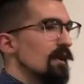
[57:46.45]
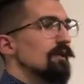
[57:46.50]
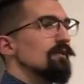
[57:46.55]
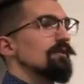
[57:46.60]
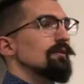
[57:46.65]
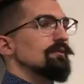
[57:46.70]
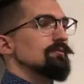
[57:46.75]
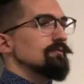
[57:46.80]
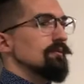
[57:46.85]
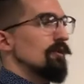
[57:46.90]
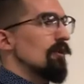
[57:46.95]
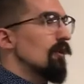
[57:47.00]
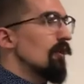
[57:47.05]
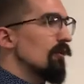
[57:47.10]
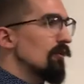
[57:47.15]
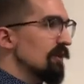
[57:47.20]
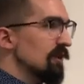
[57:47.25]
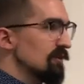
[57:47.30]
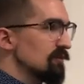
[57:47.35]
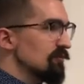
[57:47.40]
Those would
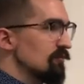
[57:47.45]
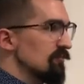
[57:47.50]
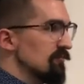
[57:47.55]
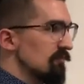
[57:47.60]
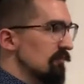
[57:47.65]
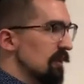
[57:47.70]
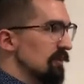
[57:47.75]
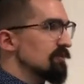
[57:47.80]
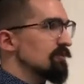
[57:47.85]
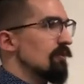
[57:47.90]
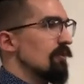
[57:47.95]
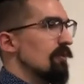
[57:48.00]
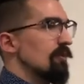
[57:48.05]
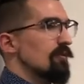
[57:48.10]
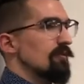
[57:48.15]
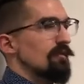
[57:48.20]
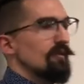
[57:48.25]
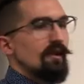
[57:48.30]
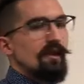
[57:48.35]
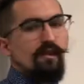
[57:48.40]
all hit you much
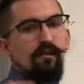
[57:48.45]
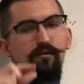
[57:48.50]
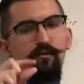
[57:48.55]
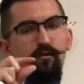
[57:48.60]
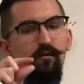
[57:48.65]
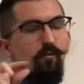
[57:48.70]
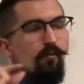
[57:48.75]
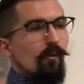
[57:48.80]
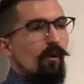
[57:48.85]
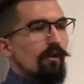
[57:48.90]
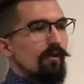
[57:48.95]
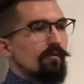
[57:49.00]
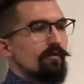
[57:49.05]
harder than any little one